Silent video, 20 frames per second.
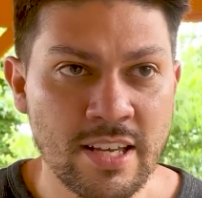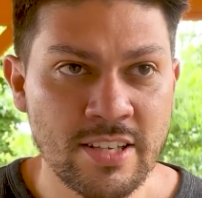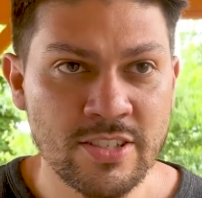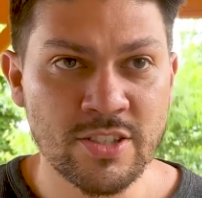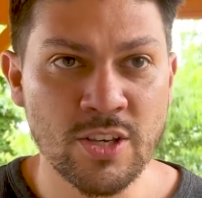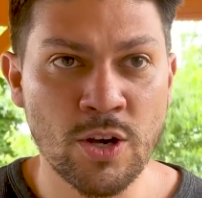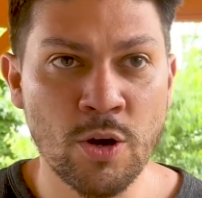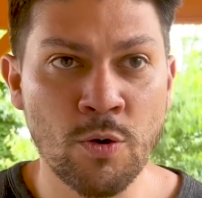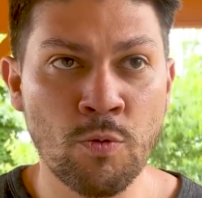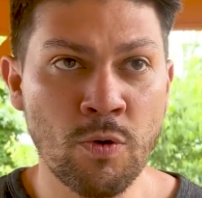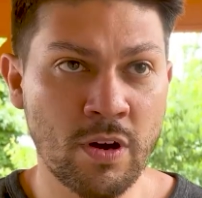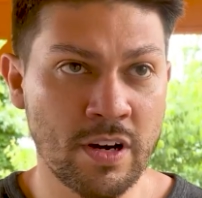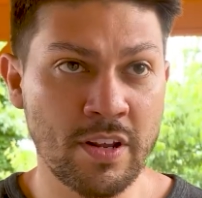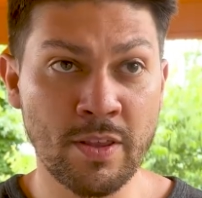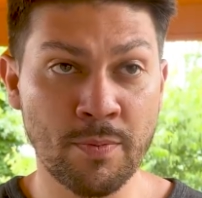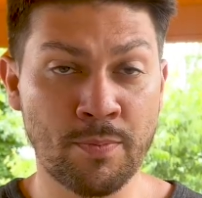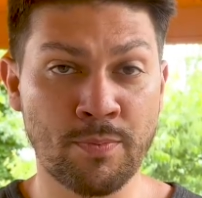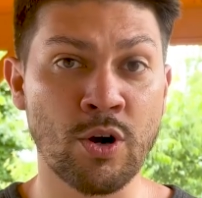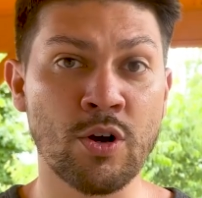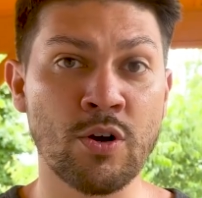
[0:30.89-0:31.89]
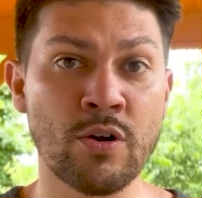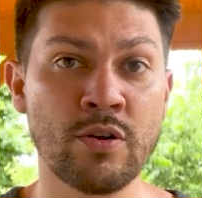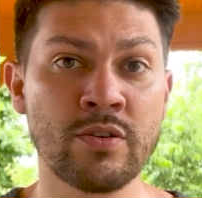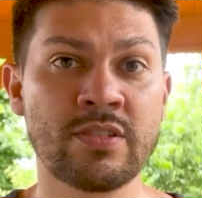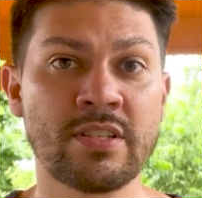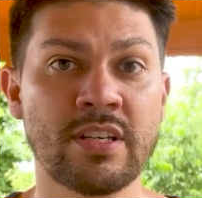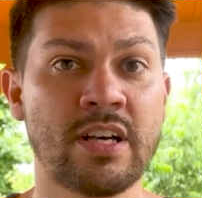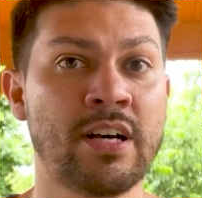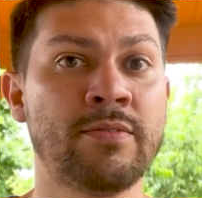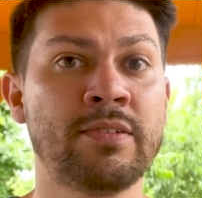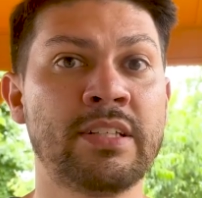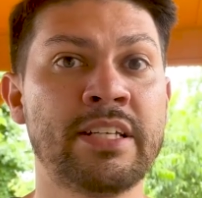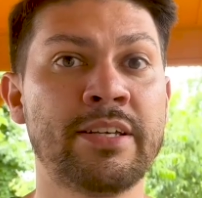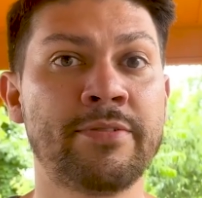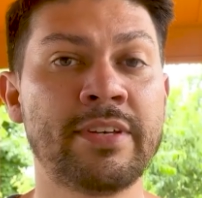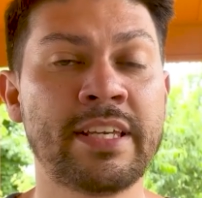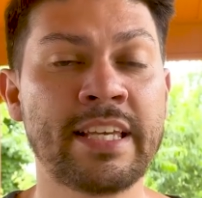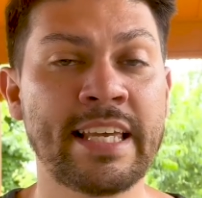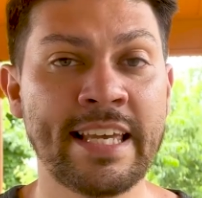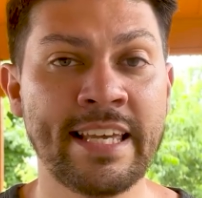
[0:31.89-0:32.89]
So one of the pros of
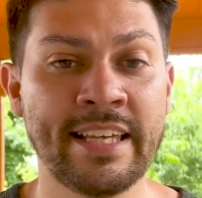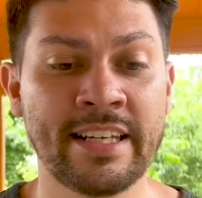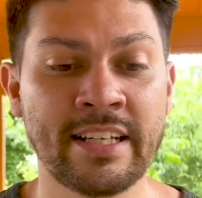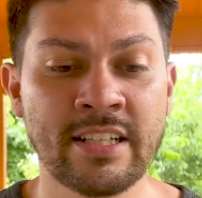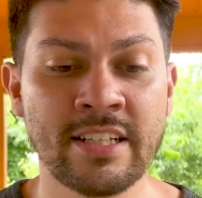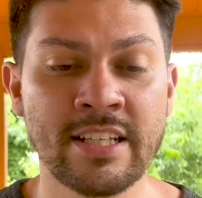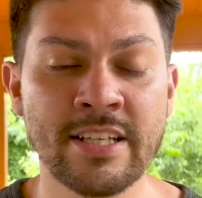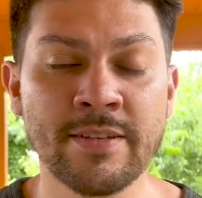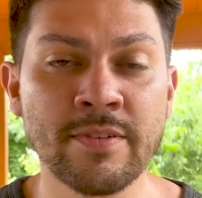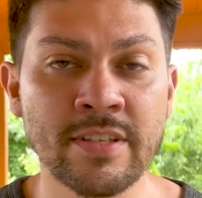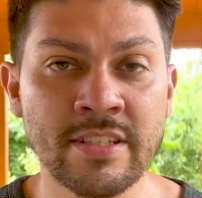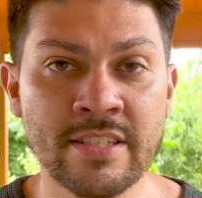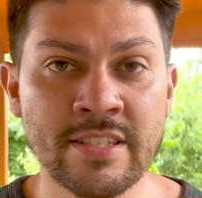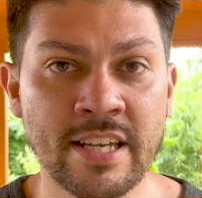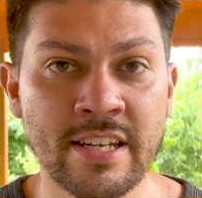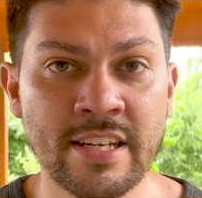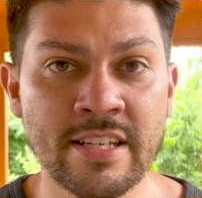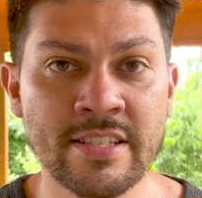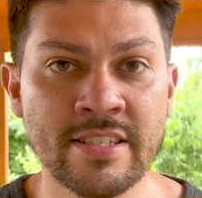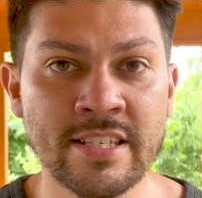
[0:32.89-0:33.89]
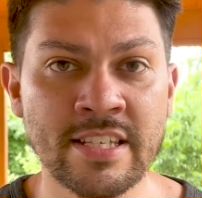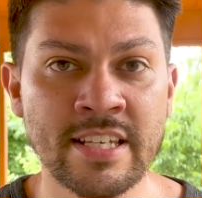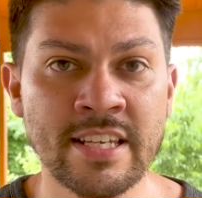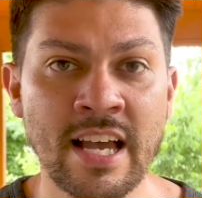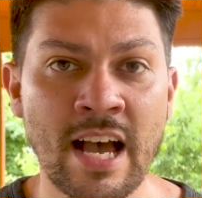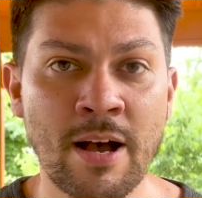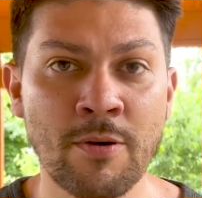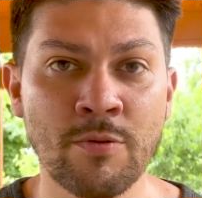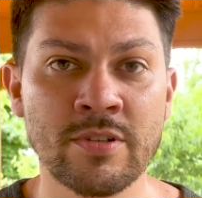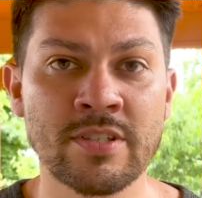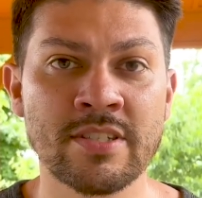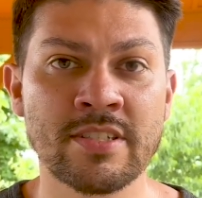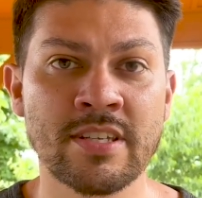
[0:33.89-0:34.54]
living in Cleveland, Tennessee, I would